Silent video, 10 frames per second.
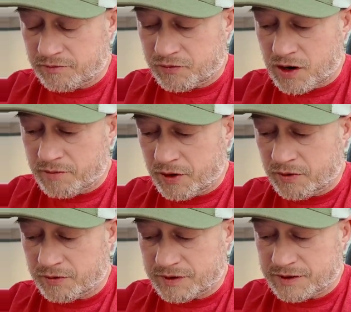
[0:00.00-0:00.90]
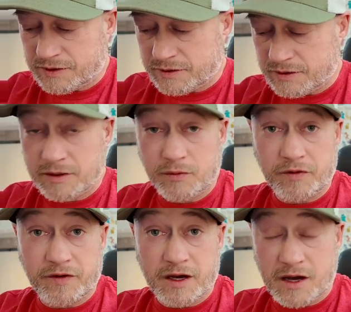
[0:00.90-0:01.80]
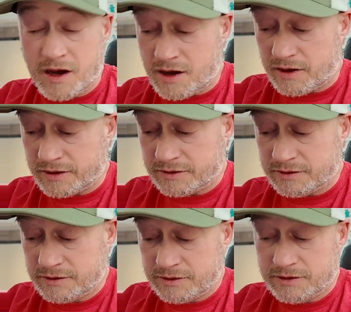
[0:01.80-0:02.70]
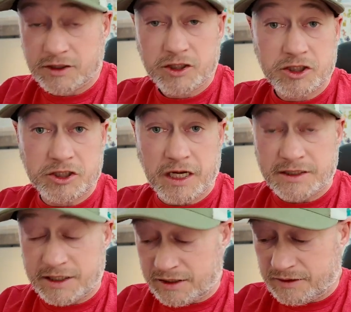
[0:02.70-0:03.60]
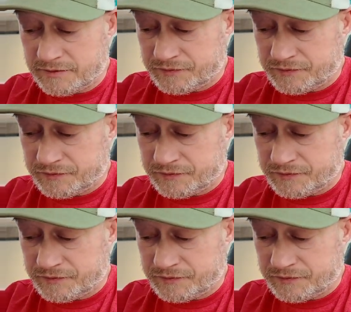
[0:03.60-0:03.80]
Ron Bones. We've got Ka. Shanti.